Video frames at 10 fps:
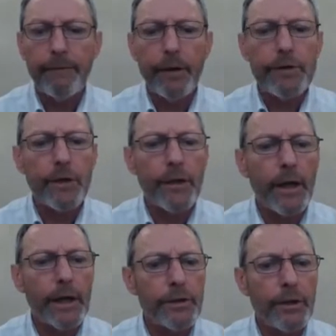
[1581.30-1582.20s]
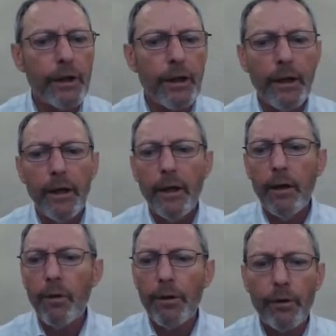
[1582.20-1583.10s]
photo that I took,
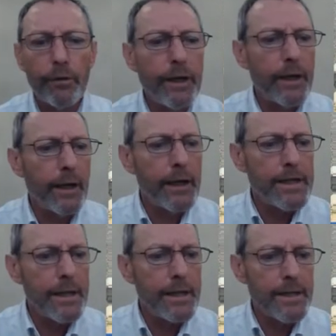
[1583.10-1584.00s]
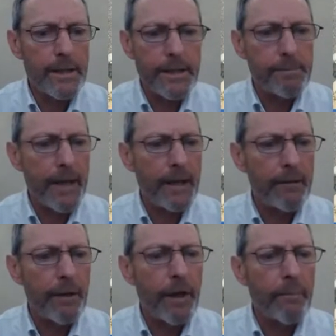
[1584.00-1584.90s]
what you'll realize is that this
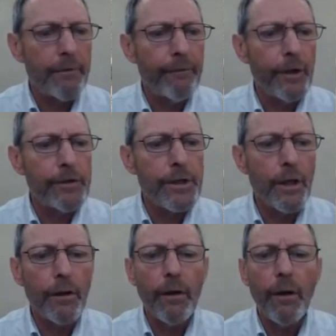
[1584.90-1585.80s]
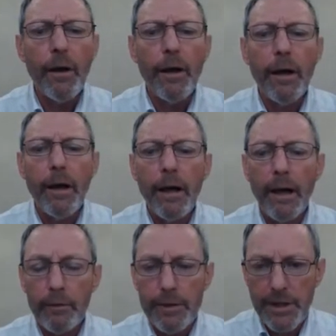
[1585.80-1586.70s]
panorama photo
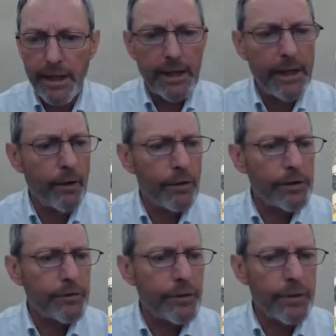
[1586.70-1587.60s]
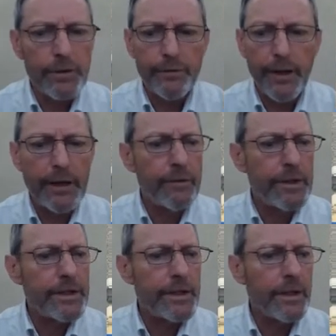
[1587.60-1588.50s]
uh, was taken in Oxford fairly
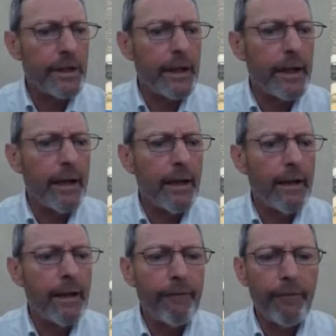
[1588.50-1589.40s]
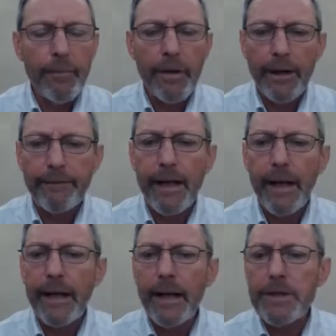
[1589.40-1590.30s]
recently. And from the
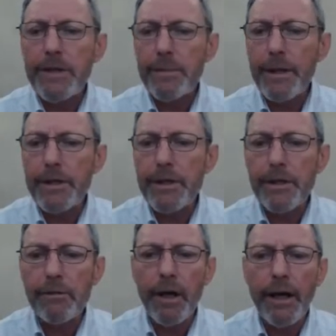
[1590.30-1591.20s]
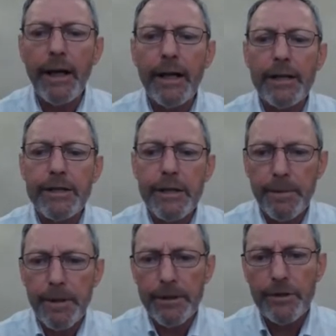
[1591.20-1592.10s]
left-hand edge of the picture to the right-hand edge of the
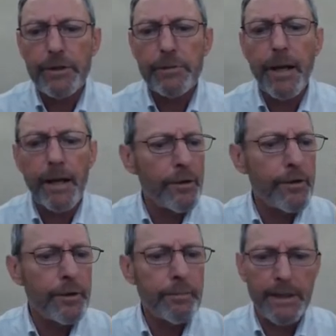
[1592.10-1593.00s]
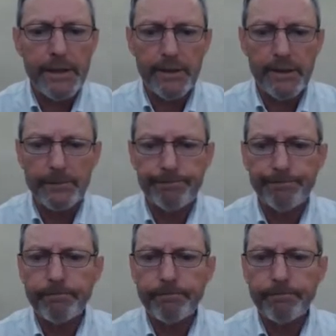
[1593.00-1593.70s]
picture is about 100 meters.